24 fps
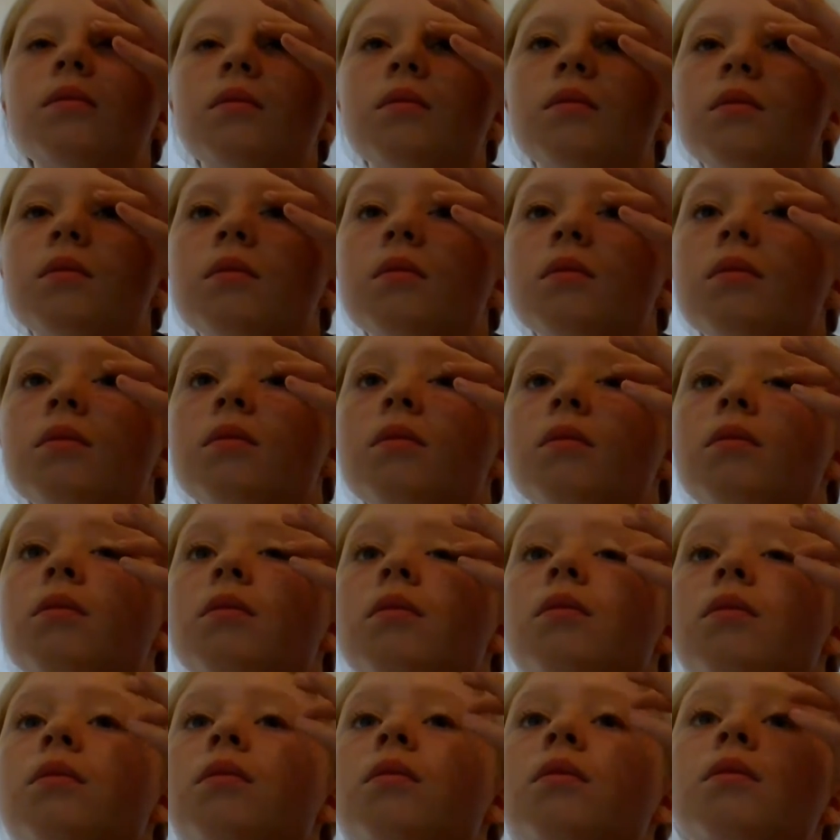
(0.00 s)

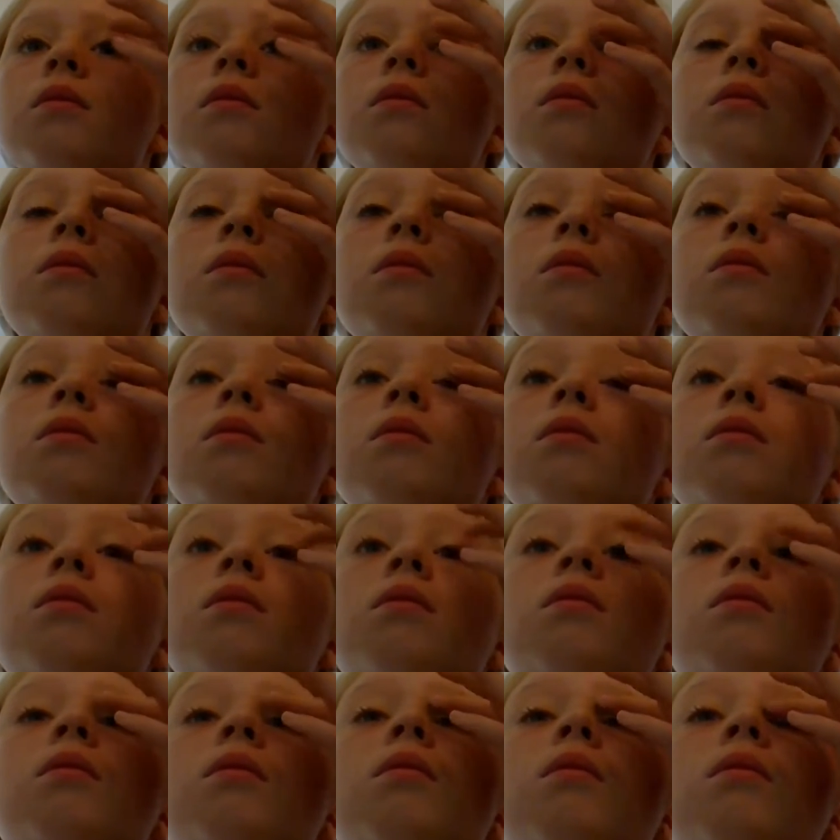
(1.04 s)

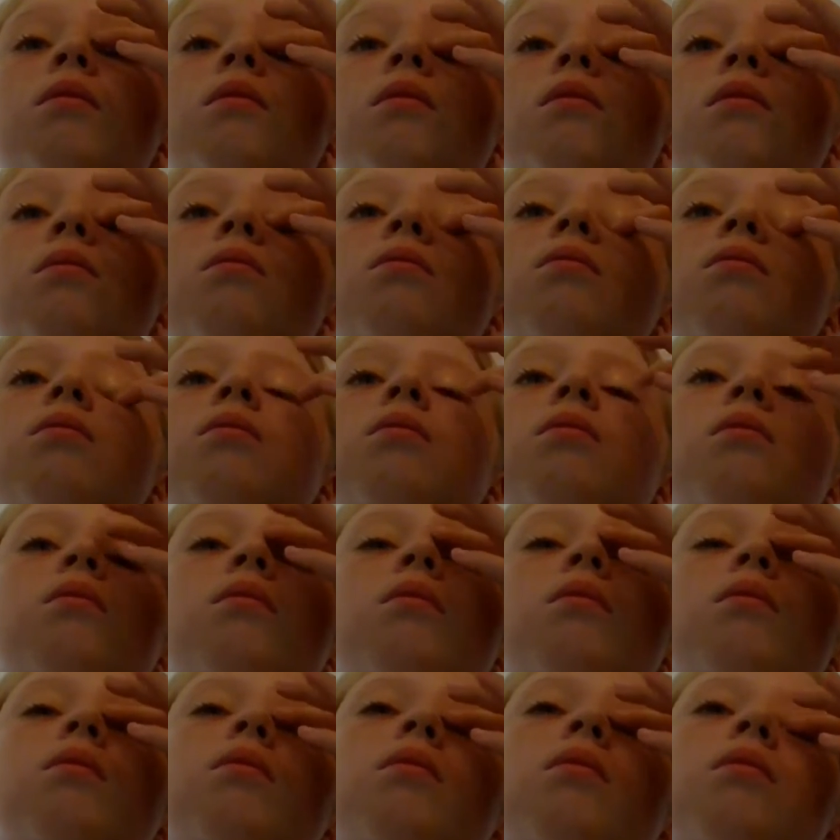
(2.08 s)

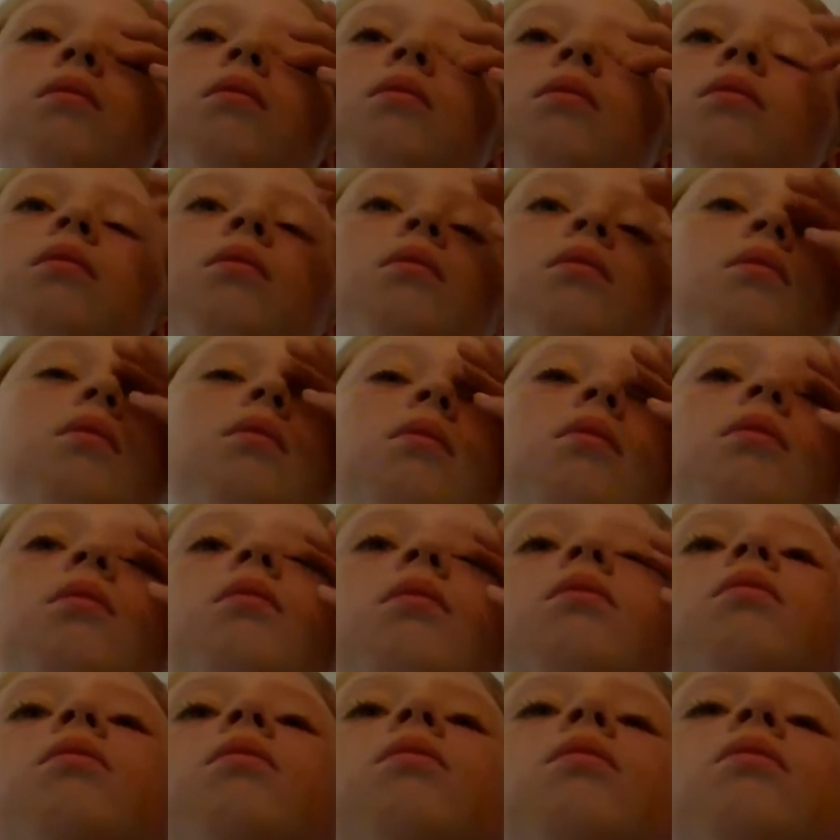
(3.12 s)

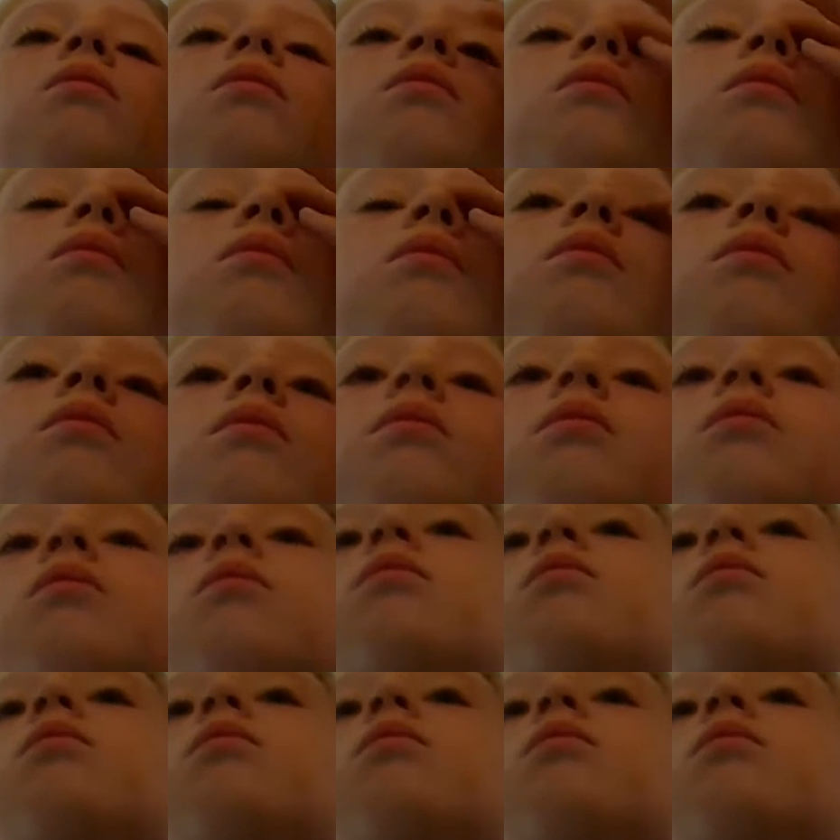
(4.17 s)
No one is speaking in this clip.